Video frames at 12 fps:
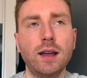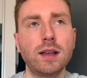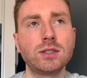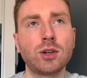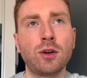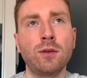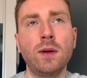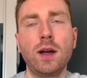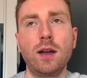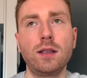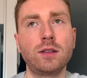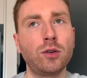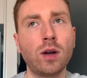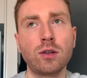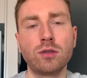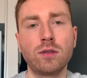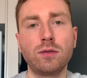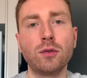So
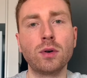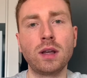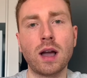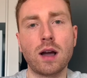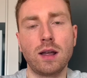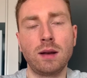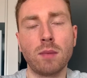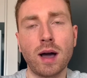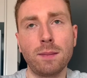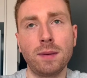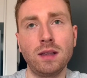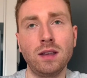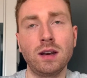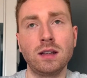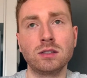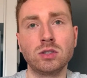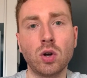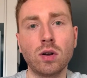240, in my opinion,
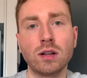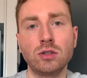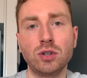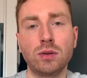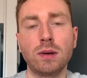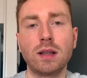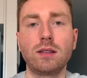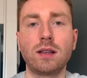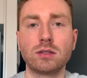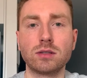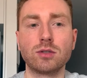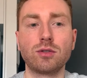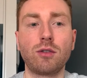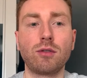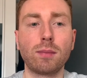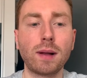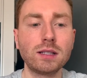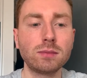is not legitimate testosterone
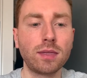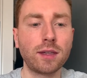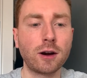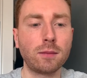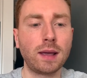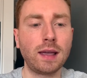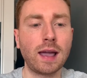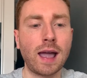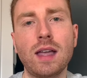replacement therapy.